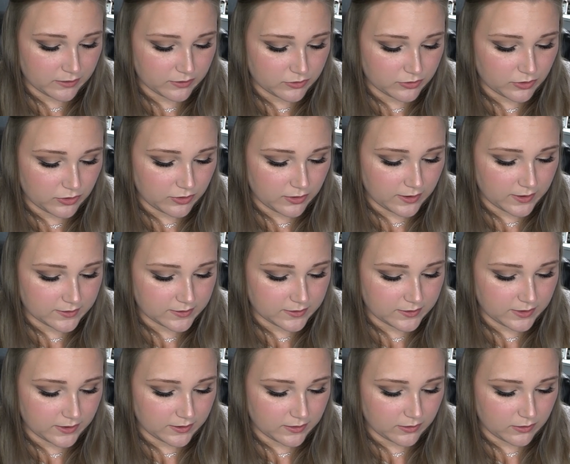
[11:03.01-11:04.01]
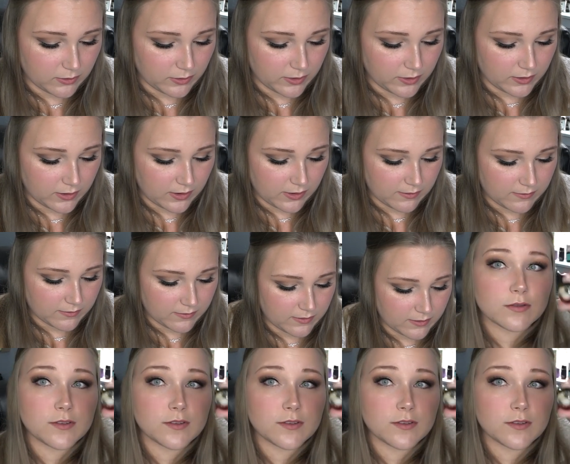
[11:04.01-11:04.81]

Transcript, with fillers: I'll show you guys, I'll take the coil off.